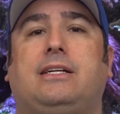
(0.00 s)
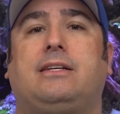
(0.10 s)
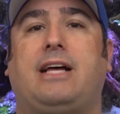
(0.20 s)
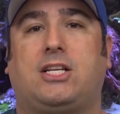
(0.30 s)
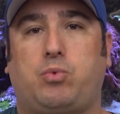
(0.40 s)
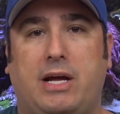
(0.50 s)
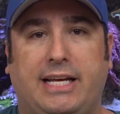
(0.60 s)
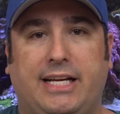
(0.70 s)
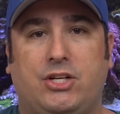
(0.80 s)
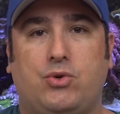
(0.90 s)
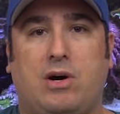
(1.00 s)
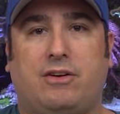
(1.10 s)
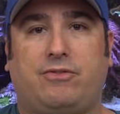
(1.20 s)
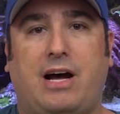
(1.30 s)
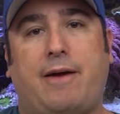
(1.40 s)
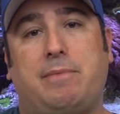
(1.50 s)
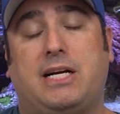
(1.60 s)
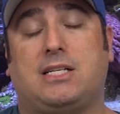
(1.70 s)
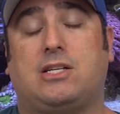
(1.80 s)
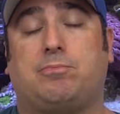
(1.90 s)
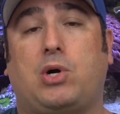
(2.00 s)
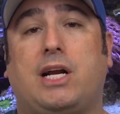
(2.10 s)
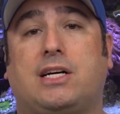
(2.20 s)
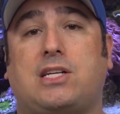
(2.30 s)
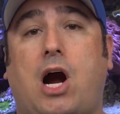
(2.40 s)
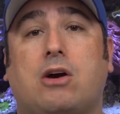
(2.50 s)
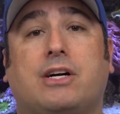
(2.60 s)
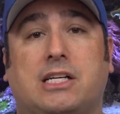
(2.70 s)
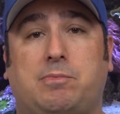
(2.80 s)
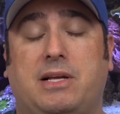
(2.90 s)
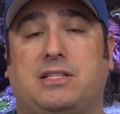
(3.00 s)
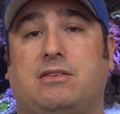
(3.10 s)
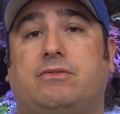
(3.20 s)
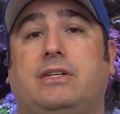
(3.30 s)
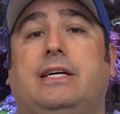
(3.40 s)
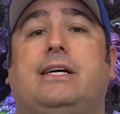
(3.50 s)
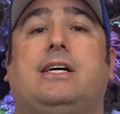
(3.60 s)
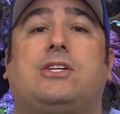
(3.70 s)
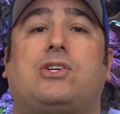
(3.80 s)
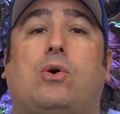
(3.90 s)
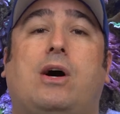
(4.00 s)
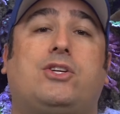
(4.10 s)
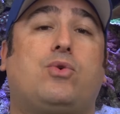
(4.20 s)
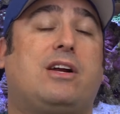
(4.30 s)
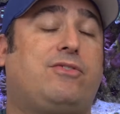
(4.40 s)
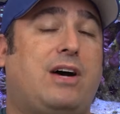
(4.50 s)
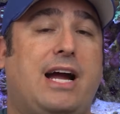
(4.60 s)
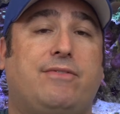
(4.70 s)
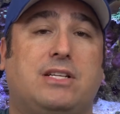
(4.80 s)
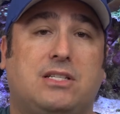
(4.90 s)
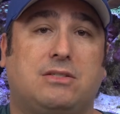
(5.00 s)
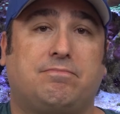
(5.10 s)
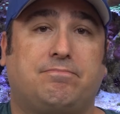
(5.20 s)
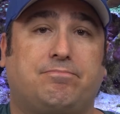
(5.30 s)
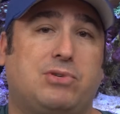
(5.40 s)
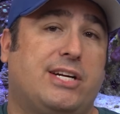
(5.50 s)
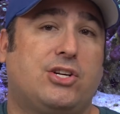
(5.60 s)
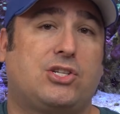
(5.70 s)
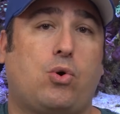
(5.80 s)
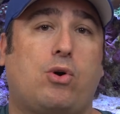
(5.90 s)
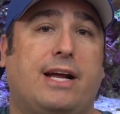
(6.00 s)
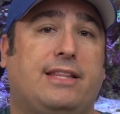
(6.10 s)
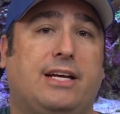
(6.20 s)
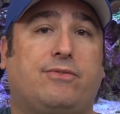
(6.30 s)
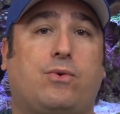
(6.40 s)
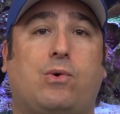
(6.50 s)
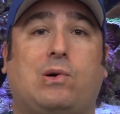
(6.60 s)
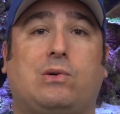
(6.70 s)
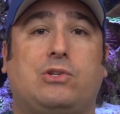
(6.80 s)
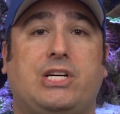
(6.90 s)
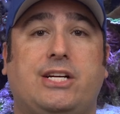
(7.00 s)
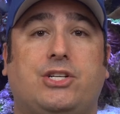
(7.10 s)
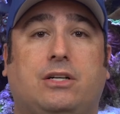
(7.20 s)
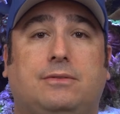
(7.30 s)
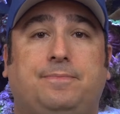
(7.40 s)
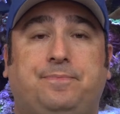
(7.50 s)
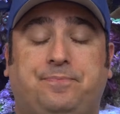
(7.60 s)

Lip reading: that's why they get a 2 out of 5, because their products are expensive. So a 2 out of 5 is a pretty good score, I think, for GHL.